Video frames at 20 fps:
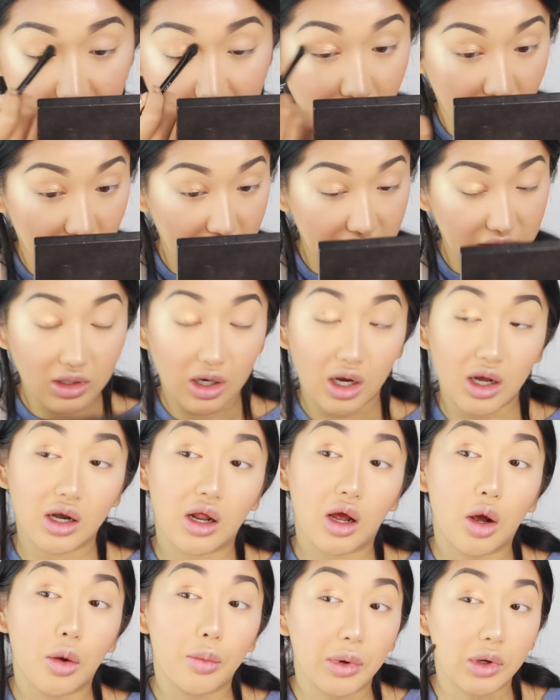But this
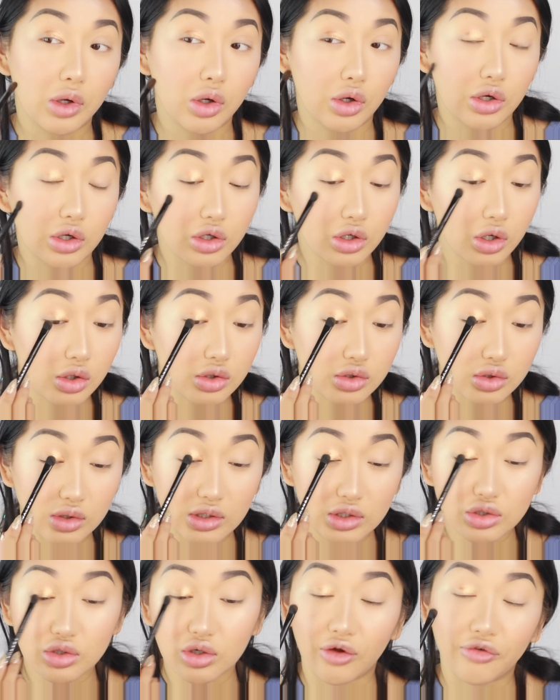colour, oh my god, it goes
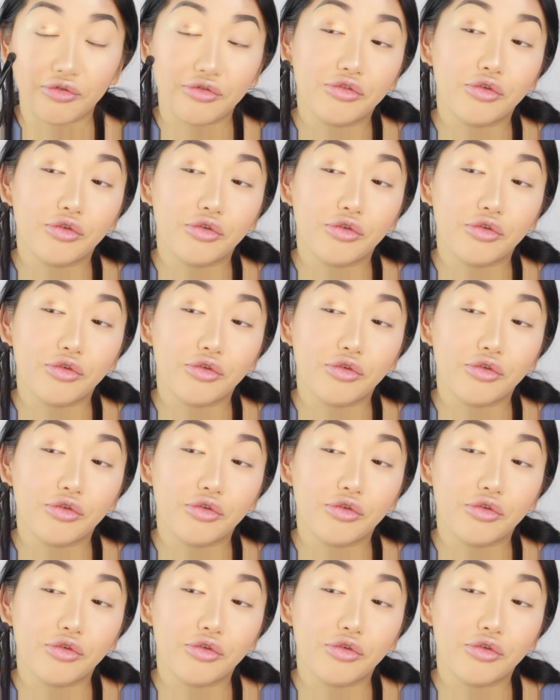on literally like